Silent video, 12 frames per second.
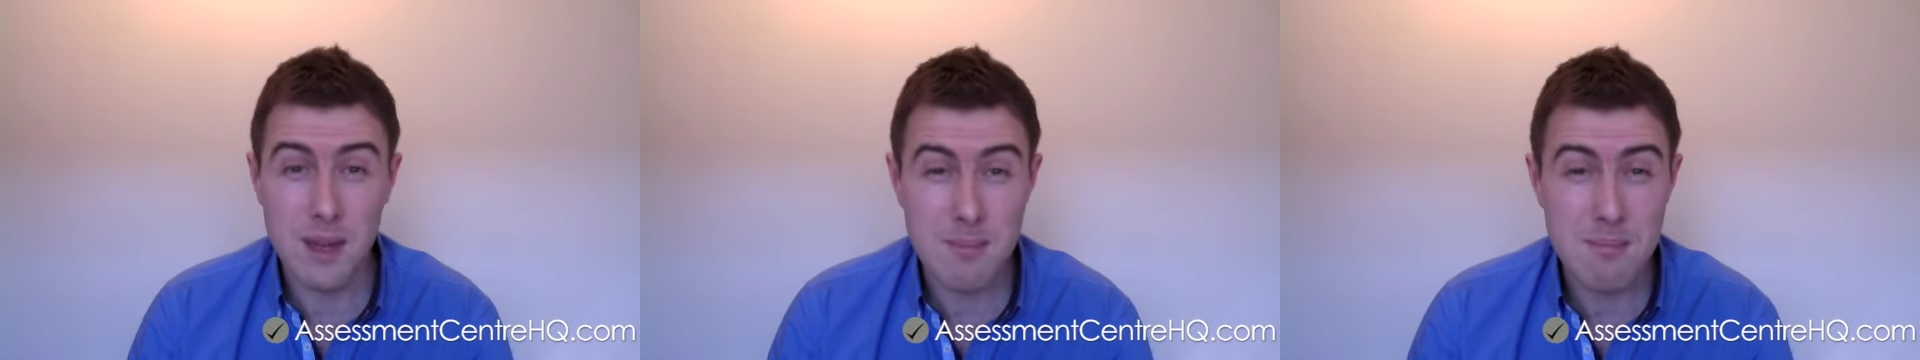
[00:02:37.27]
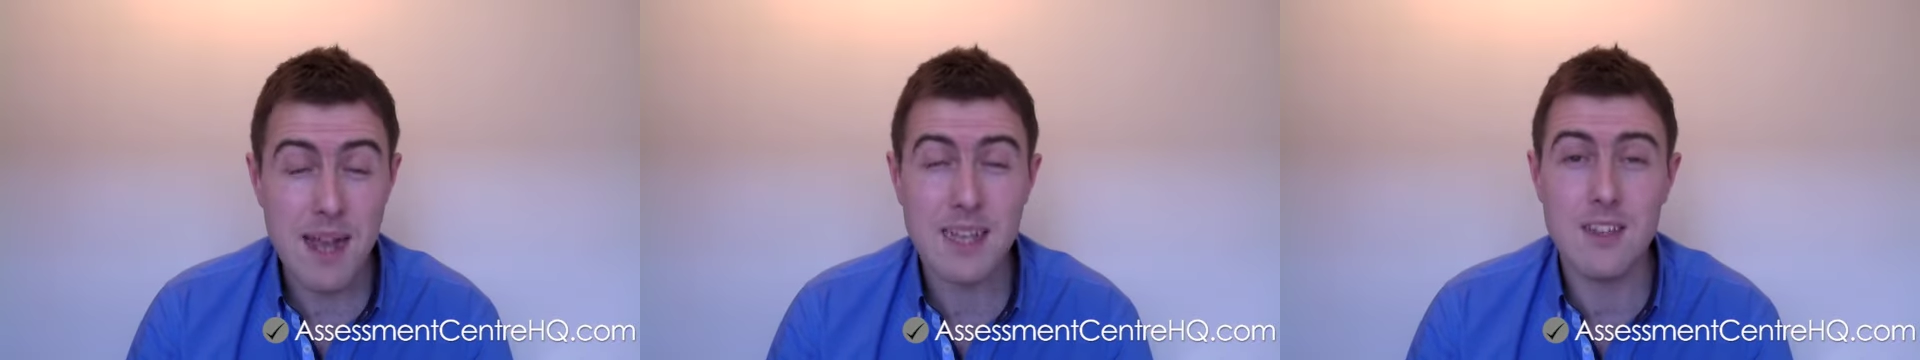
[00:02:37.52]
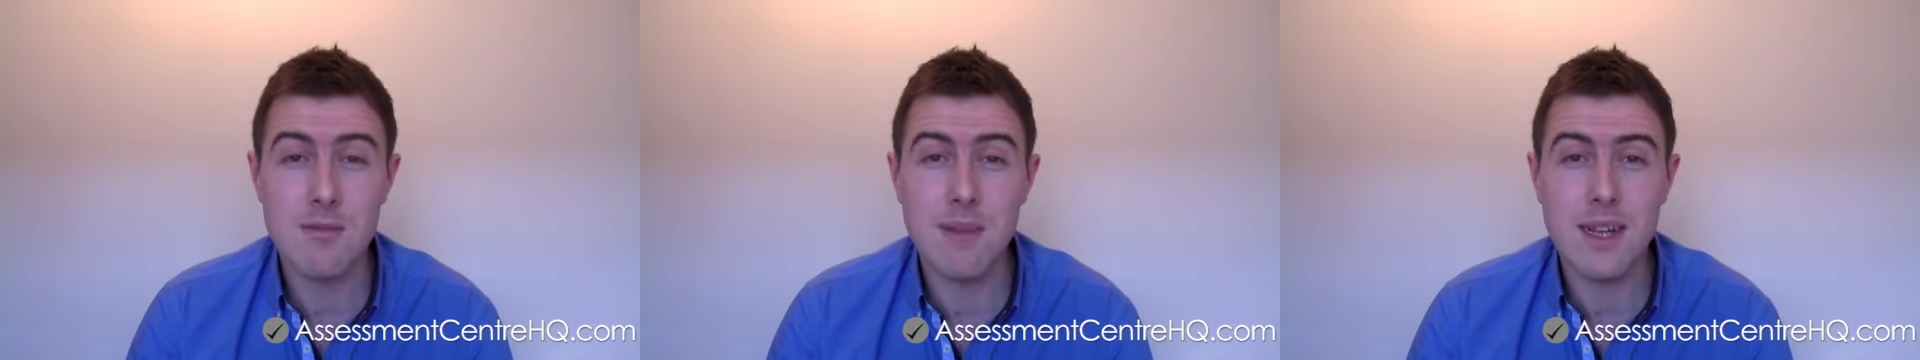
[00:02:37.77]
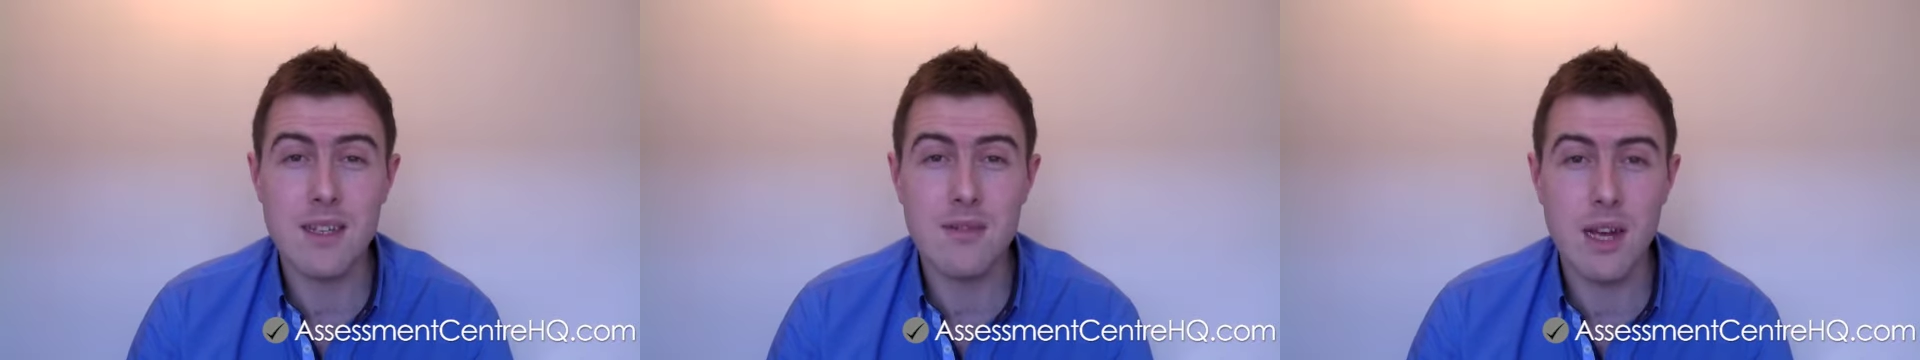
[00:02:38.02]
a
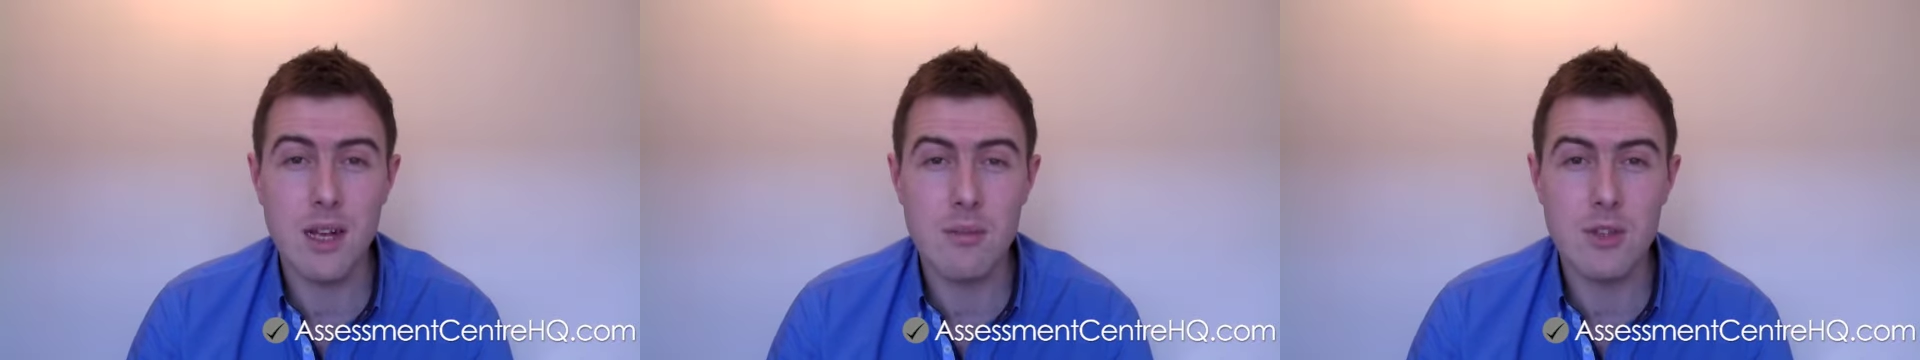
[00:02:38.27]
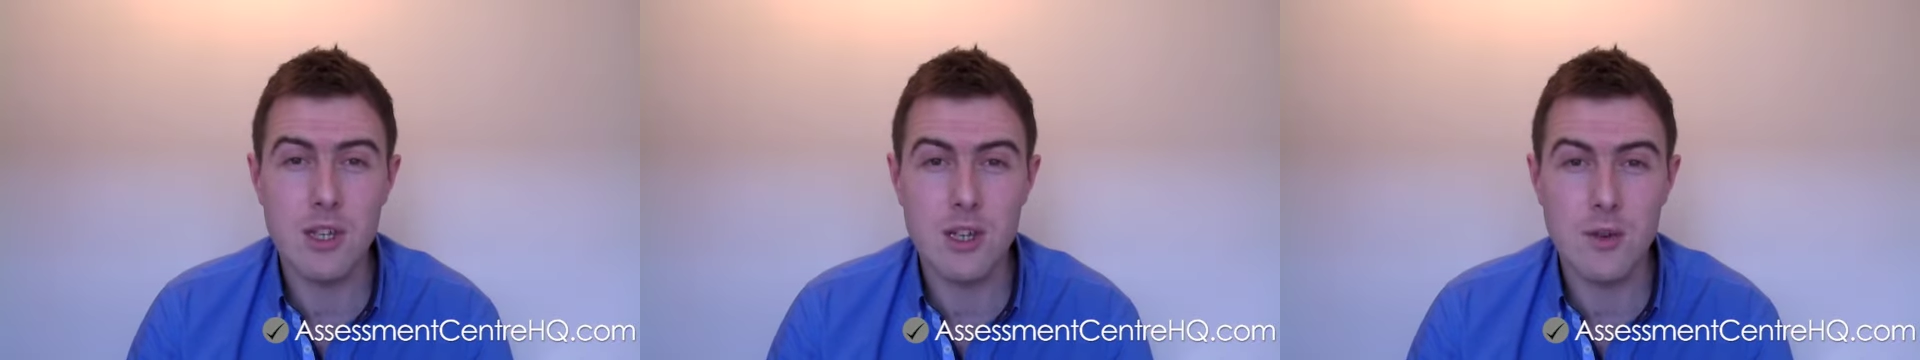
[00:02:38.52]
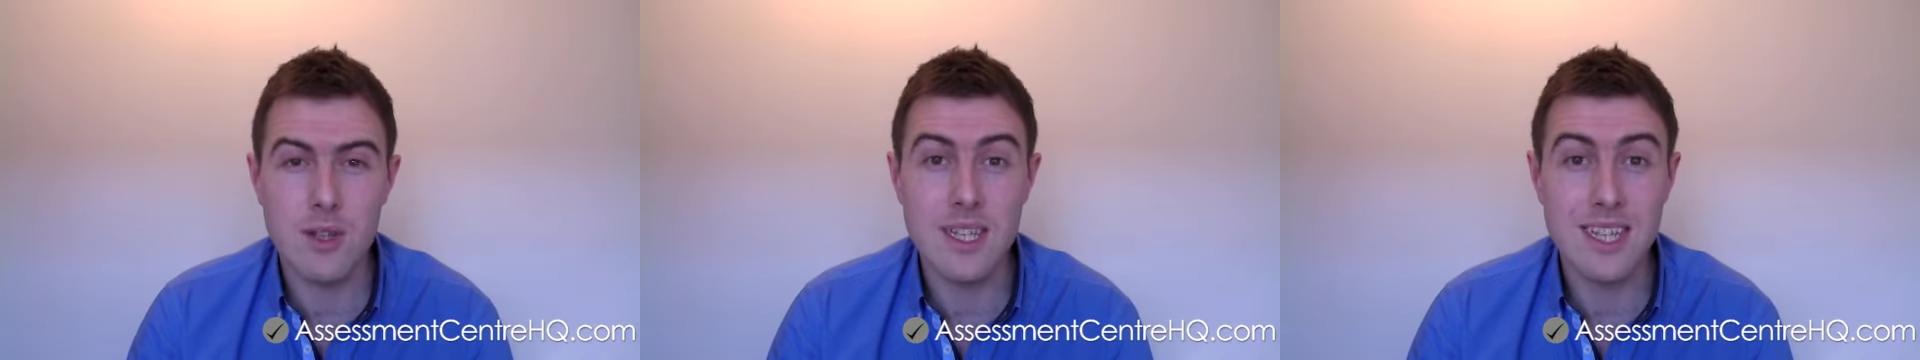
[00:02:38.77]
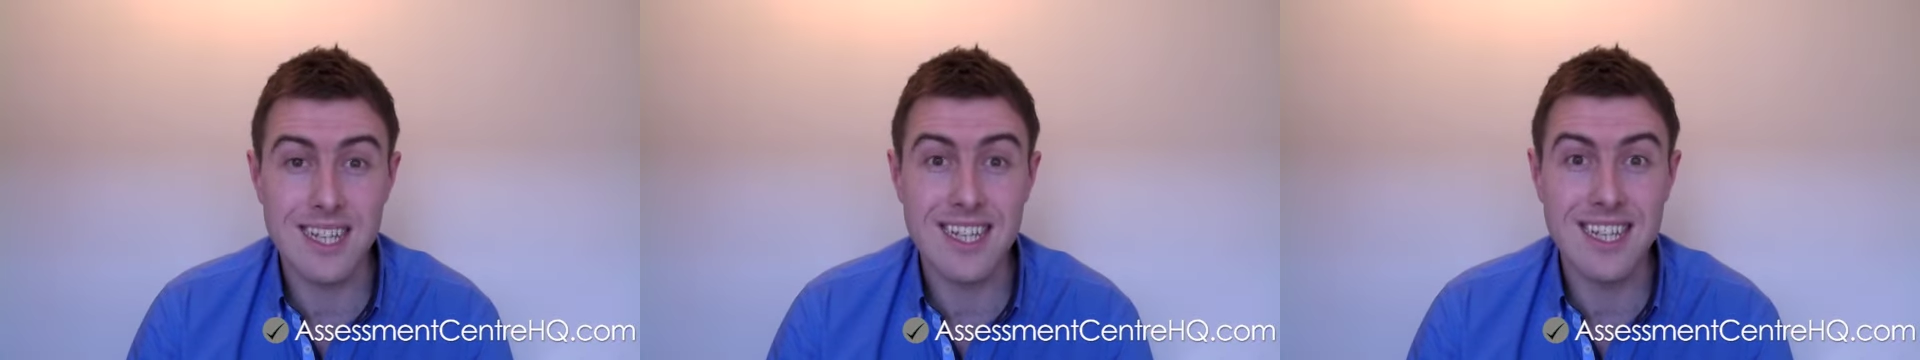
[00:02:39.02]
massive help to you in
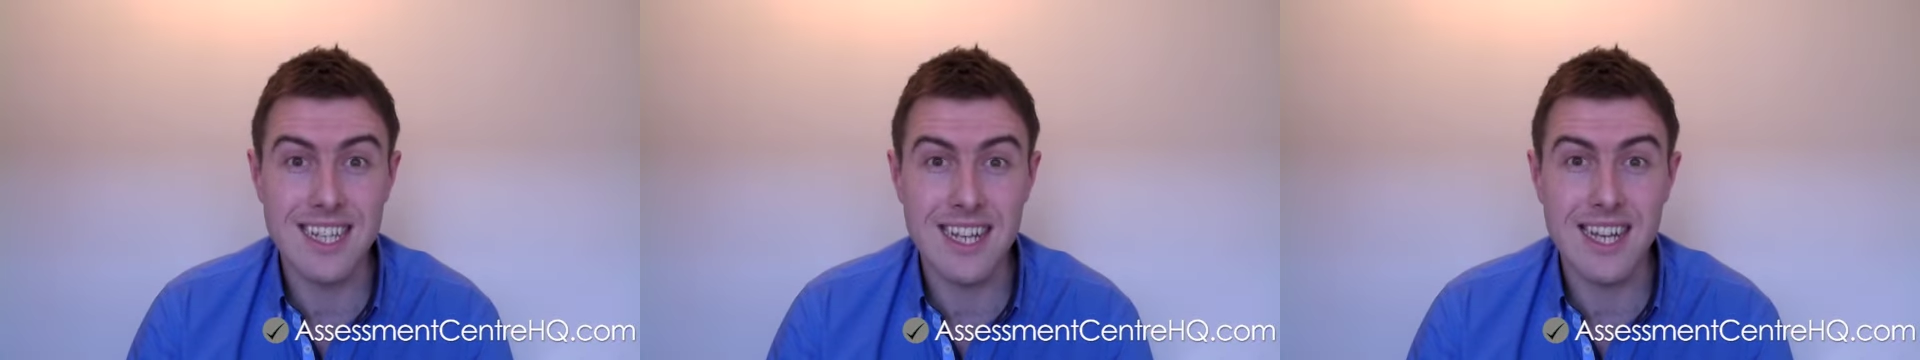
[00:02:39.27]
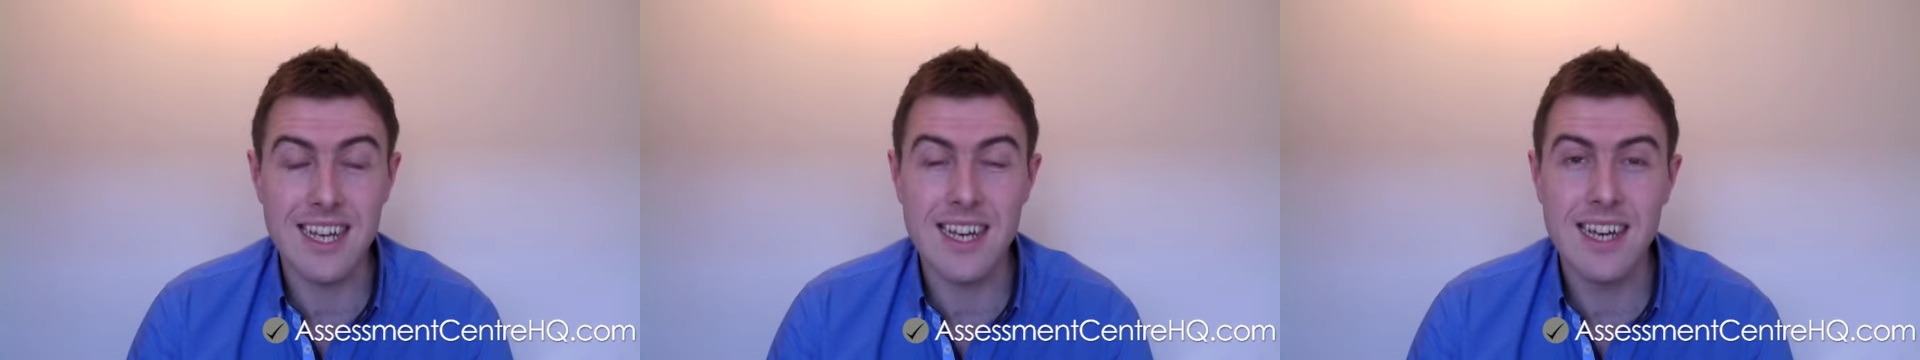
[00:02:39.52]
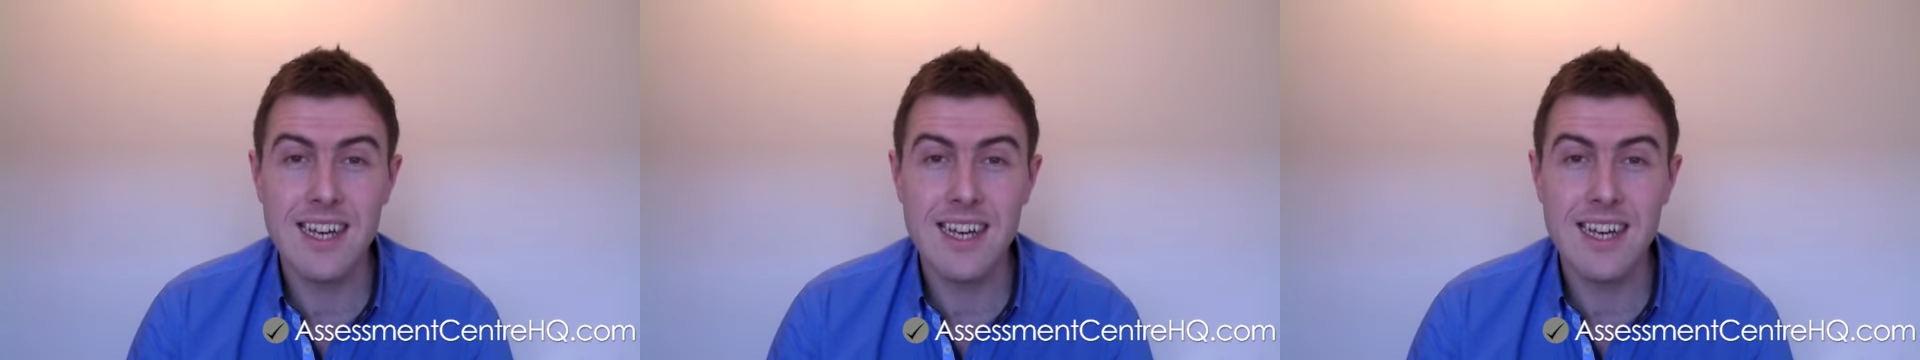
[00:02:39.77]
succeeding